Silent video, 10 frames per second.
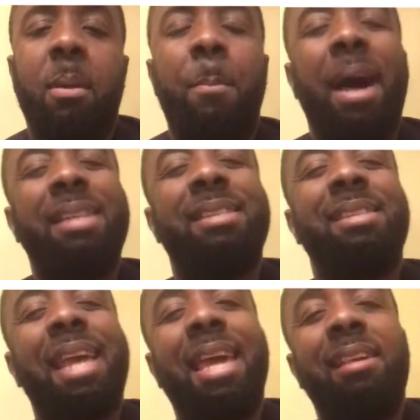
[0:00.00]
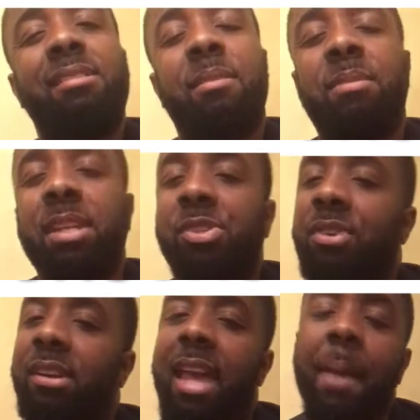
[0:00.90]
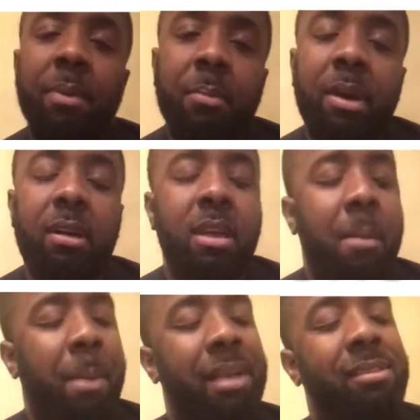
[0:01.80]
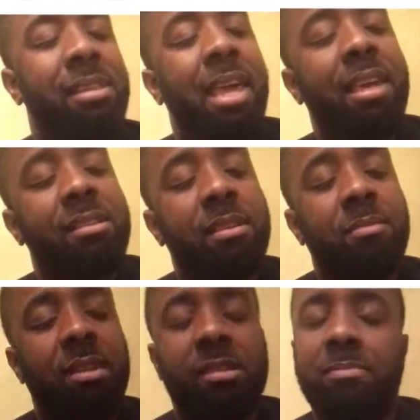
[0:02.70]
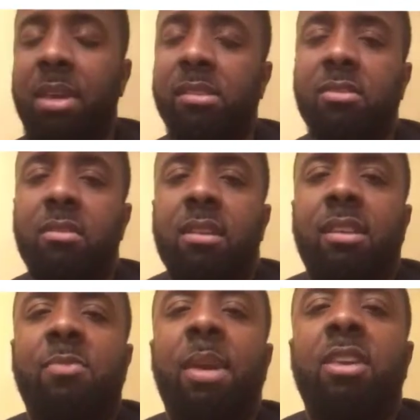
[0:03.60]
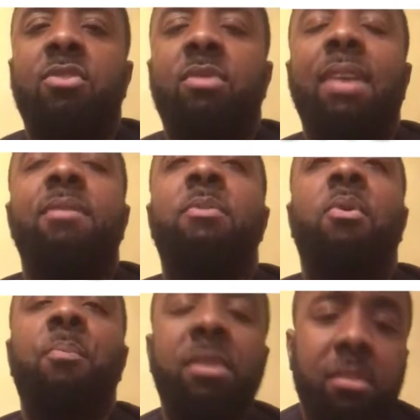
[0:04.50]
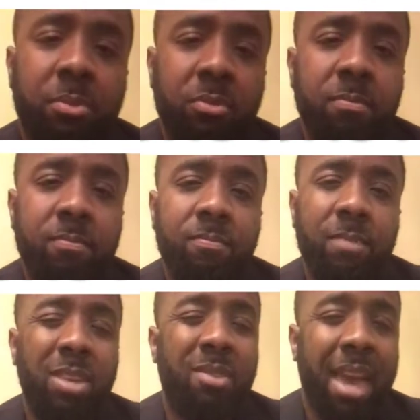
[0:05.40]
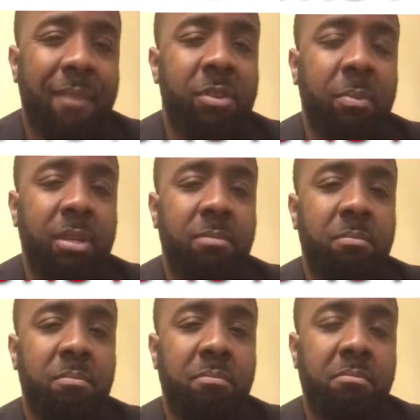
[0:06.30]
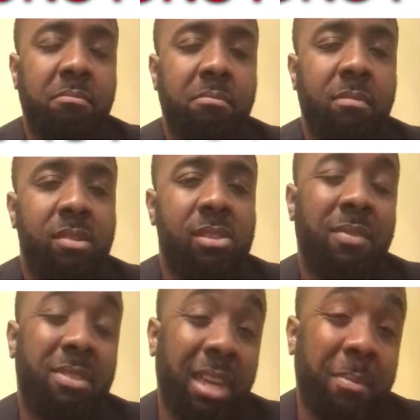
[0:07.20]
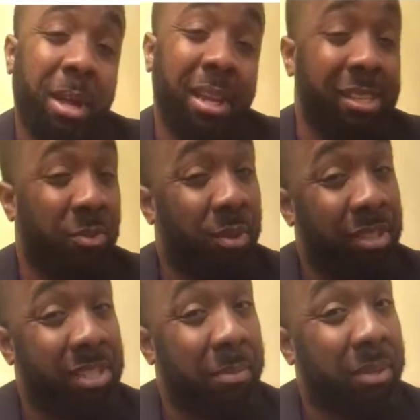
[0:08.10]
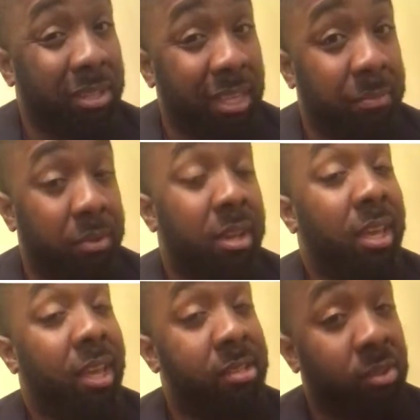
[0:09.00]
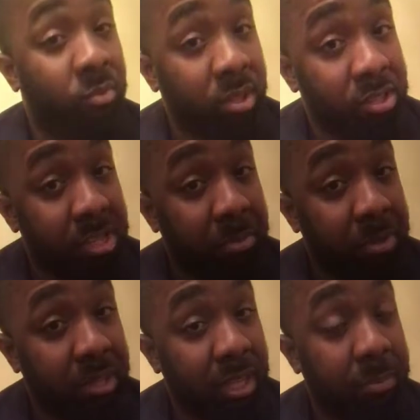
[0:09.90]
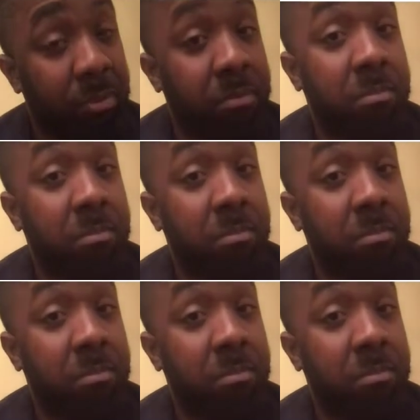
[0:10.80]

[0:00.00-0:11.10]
by staying in something that you're unhappy about, by staying in something that's making you even more miserable than you have to be. So if you think about it, is it really cheaper to keep her? Is it really cheaper to keep her?